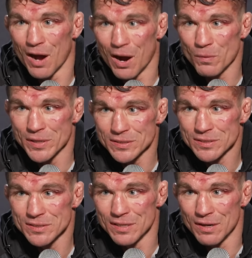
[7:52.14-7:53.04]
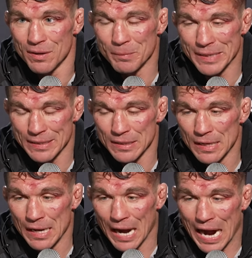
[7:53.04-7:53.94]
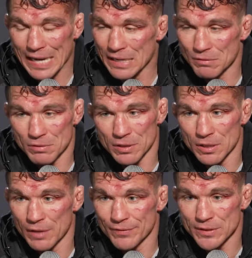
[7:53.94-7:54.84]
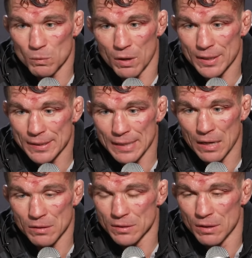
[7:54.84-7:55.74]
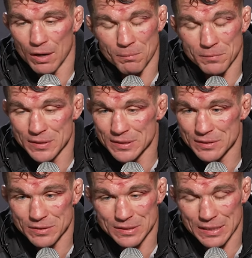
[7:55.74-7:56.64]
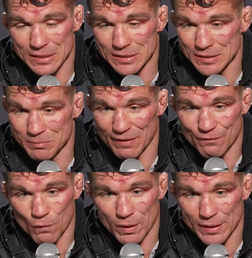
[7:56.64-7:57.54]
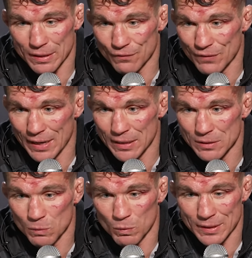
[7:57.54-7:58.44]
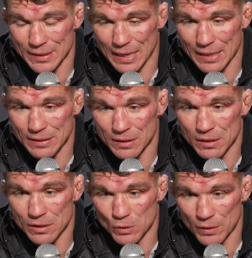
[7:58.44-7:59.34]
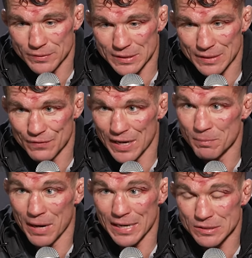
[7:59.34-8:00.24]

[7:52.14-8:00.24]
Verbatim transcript: Always, you know, I mean, I get real nervous walking out. You know, I'm just like you said, this is my 40th fight, 29th UFC fight, but I